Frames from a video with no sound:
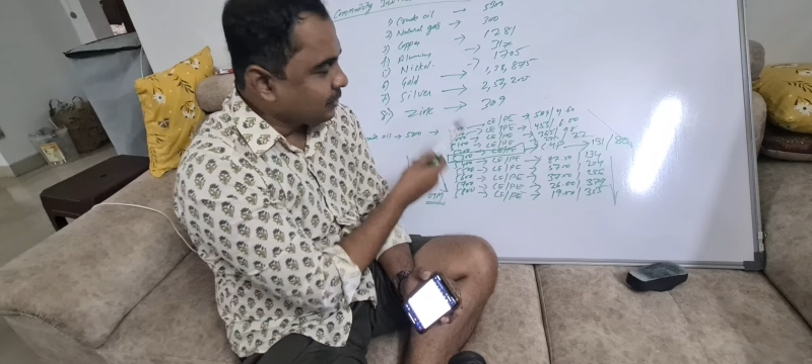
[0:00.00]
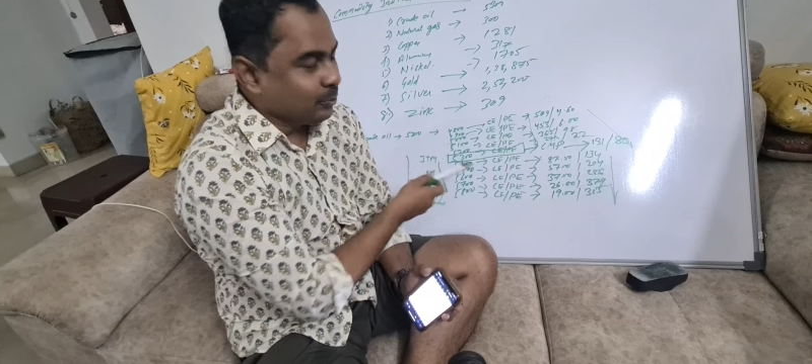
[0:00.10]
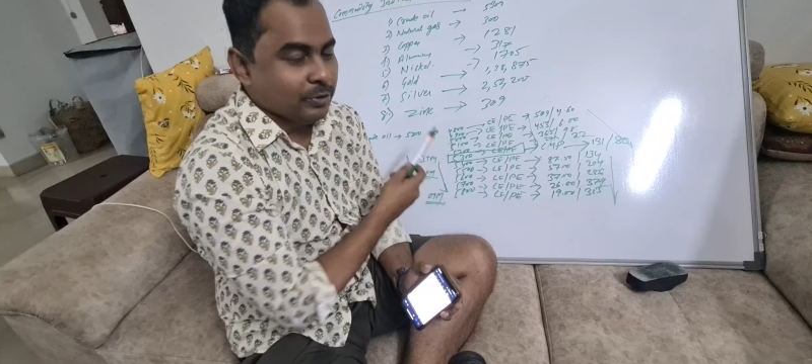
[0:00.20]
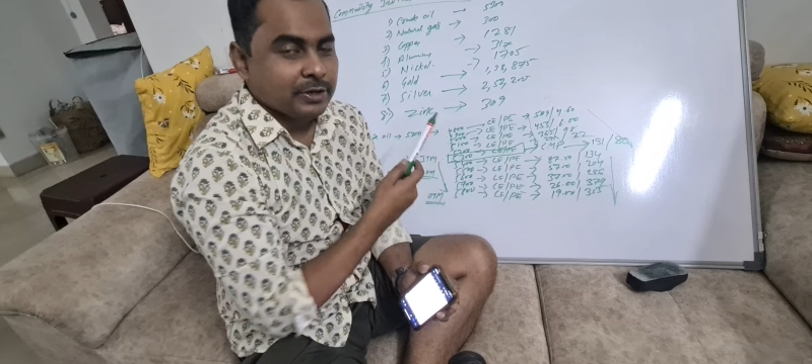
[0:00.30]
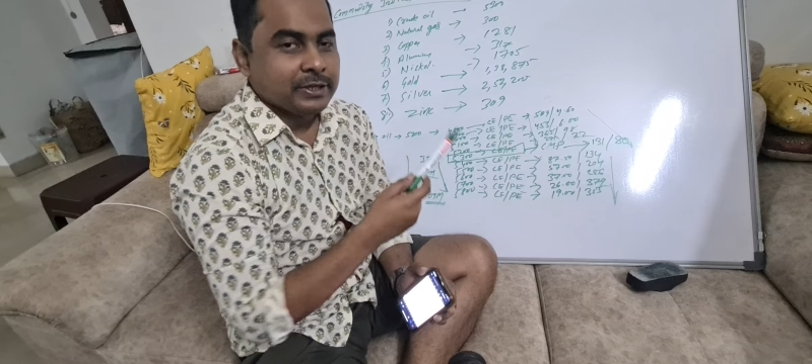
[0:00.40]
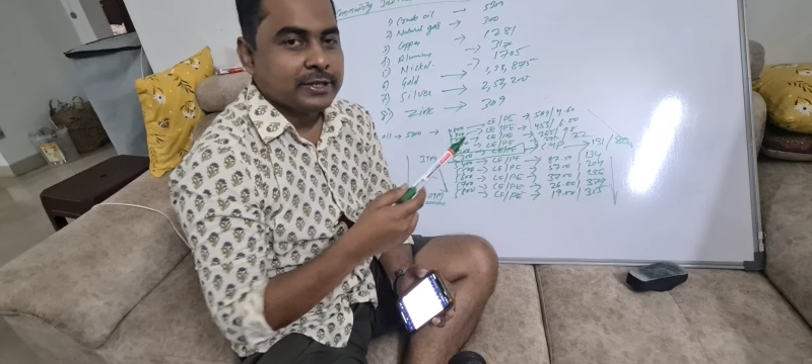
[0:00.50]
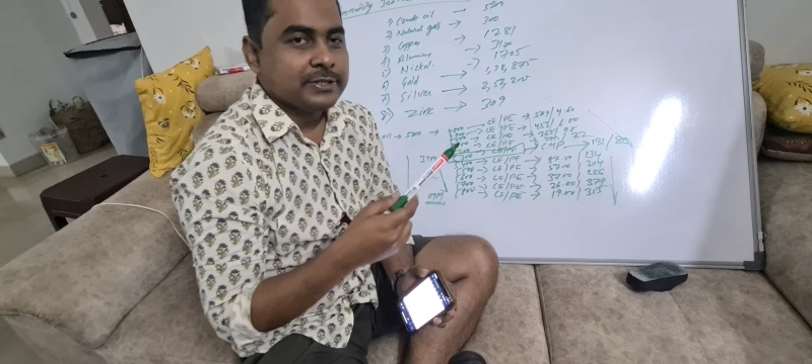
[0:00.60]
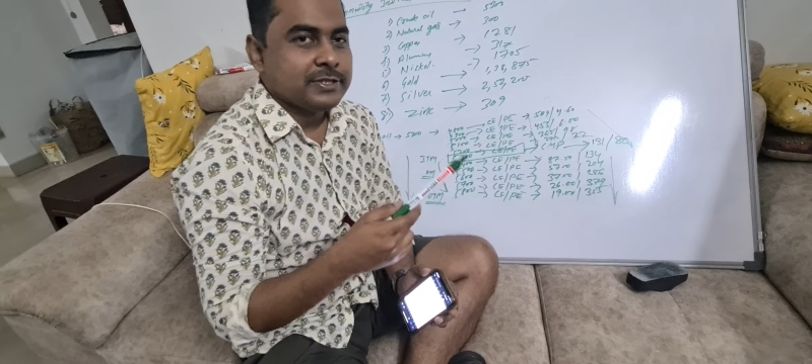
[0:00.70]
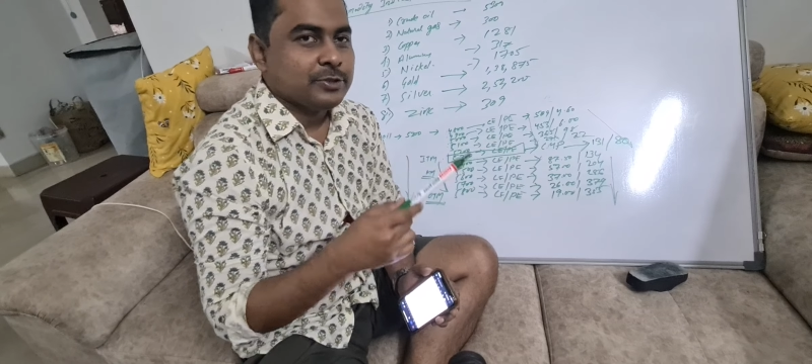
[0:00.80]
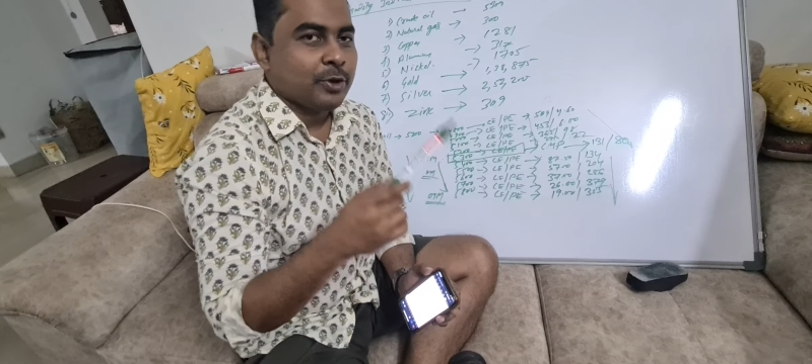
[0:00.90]
go on
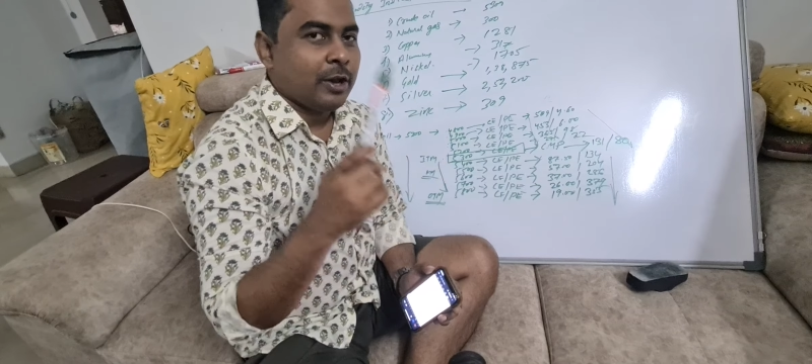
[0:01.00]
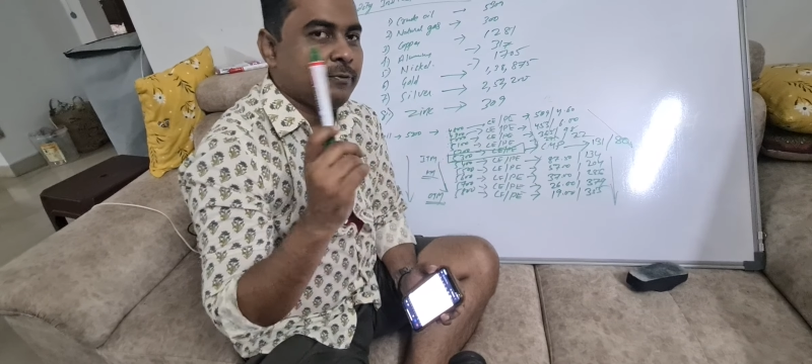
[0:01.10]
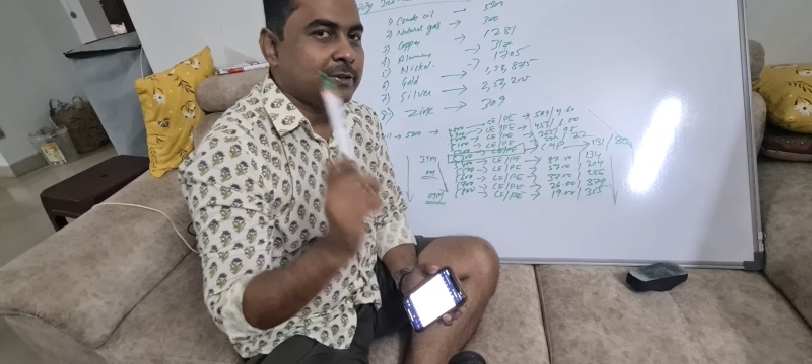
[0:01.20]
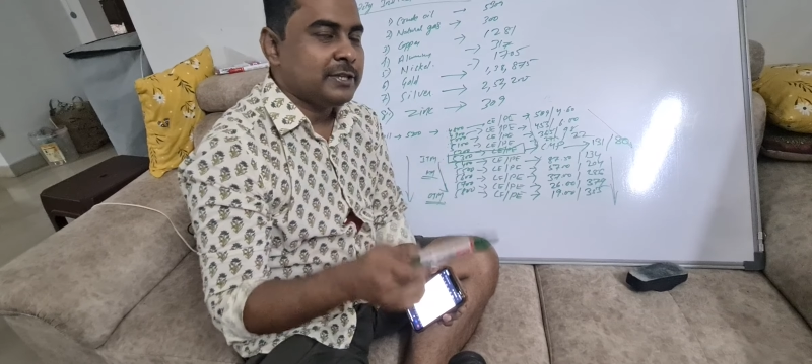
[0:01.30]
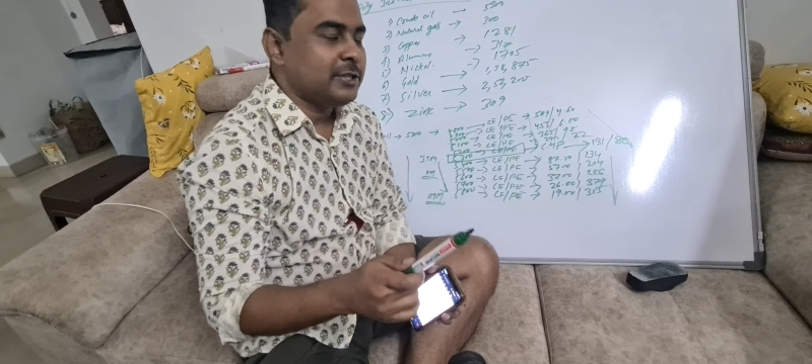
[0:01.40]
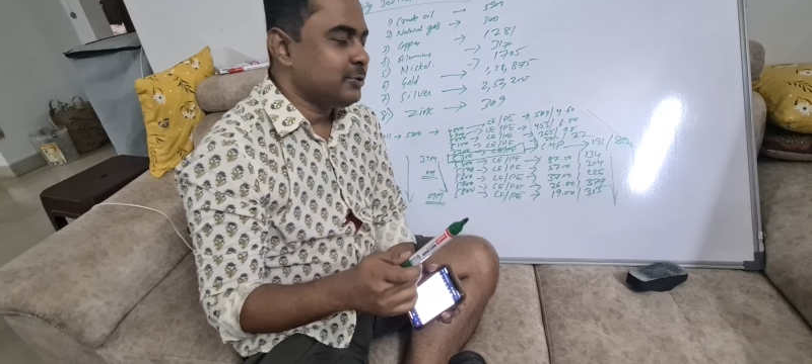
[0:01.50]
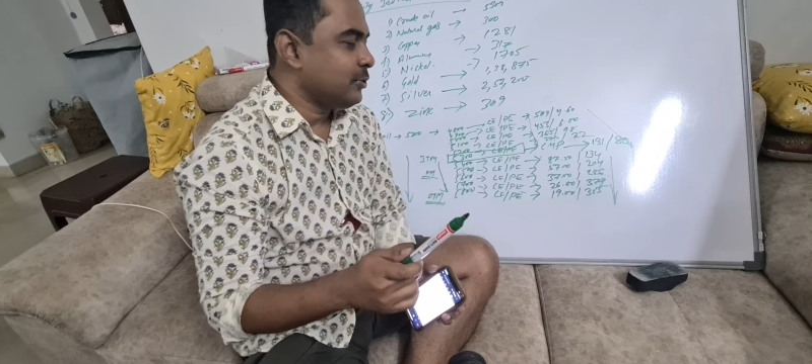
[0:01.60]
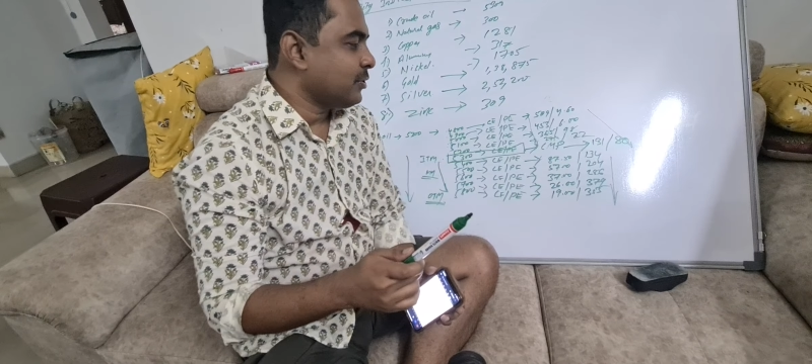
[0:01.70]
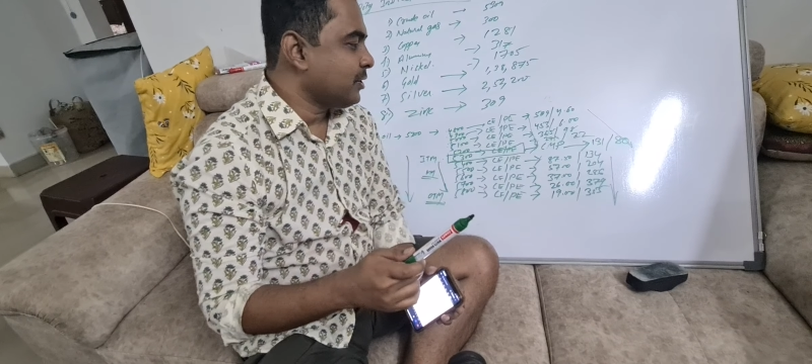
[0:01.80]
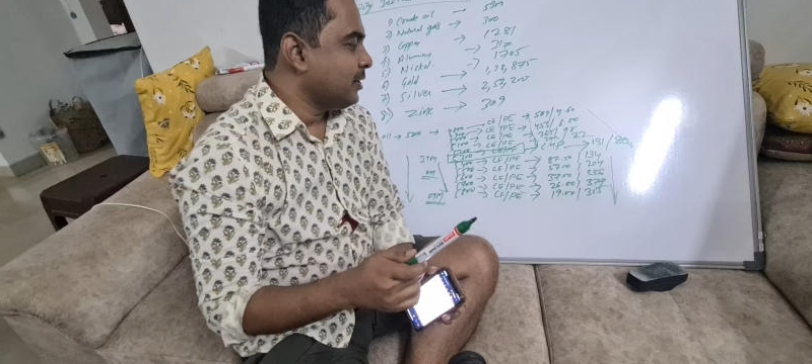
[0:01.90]
increasing. So always
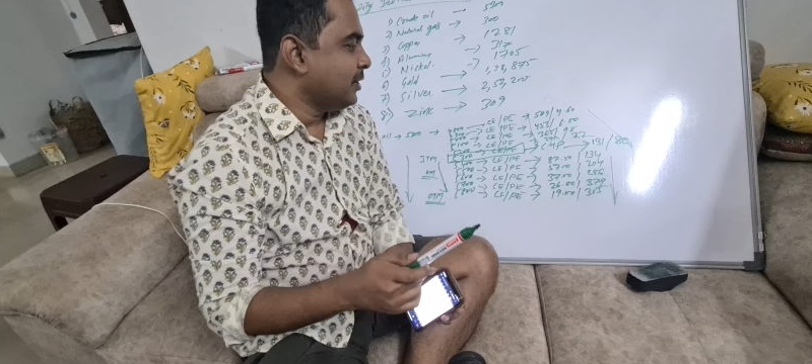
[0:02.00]
ensure.